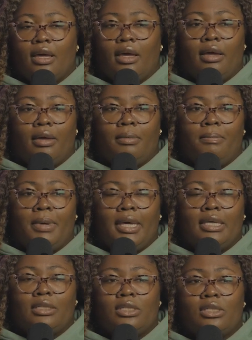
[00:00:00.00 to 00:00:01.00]
But
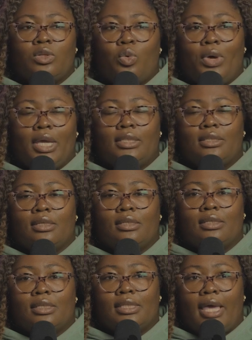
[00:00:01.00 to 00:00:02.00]
it's just a way to
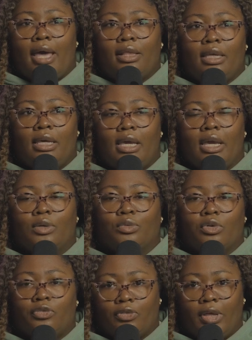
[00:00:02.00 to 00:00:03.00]
tally and
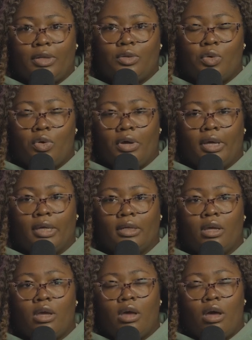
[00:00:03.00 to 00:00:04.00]
reflect
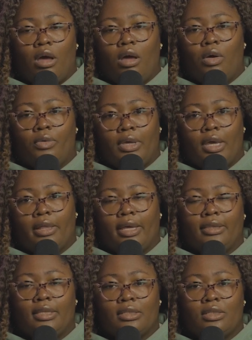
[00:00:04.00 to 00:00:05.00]
on, oh yeah,
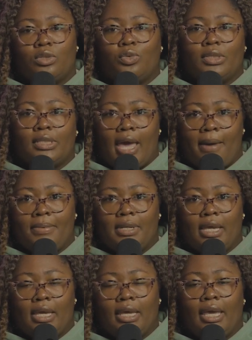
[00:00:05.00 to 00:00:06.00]
like this is what's
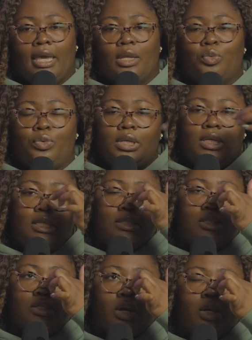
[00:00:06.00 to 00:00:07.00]
happening. And we need
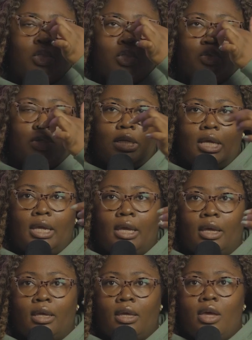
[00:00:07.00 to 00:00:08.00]
to start
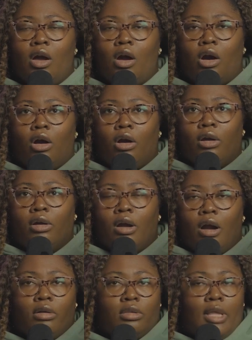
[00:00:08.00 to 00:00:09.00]
treating our
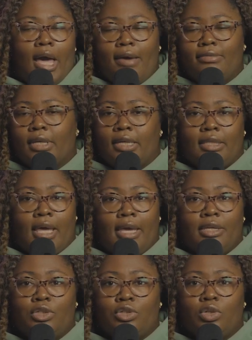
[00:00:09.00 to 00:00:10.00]
lives like that
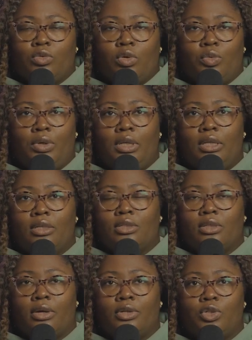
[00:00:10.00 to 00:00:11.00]
in general. We need to
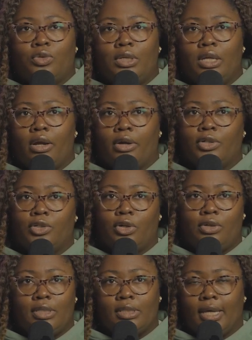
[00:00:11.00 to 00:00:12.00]
start treating our
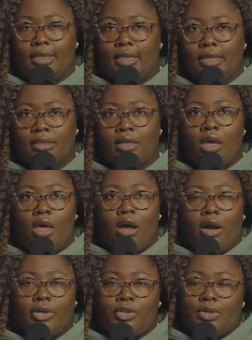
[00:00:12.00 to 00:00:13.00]
journeys like this,
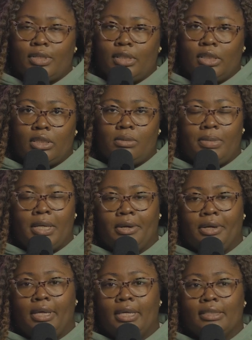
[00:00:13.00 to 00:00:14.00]
our transition
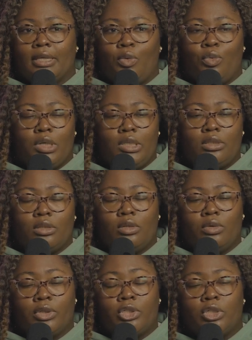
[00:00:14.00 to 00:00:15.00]
periods. Like, what is the
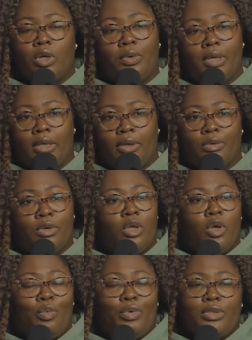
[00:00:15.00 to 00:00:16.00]
Lord showing you?
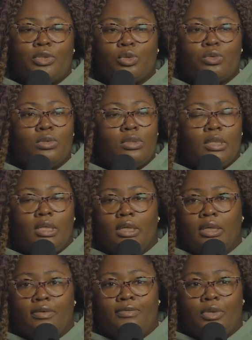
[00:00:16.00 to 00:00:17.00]
What tools did he
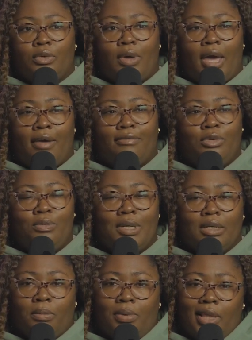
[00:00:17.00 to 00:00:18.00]
give you? Have you
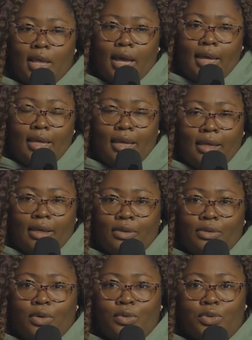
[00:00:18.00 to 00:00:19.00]
been applying
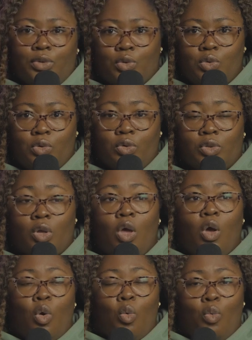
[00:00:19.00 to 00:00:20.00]
those tools?
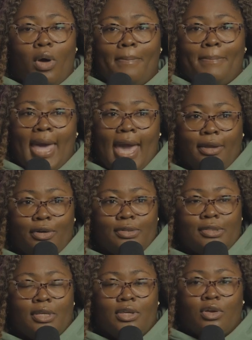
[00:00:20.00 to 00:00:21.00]
What
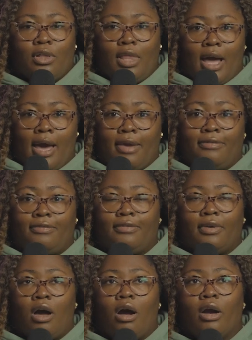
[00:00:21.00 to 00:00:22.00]
patterns in your life
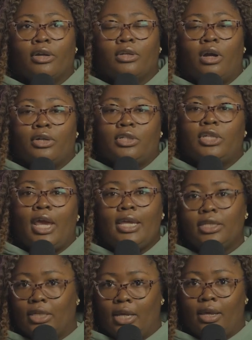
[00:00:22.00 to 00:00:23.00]
are
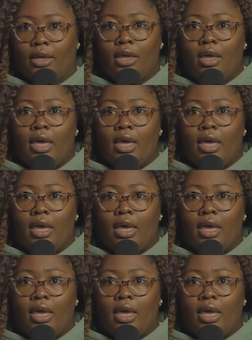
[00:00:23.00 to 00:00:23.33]
changing?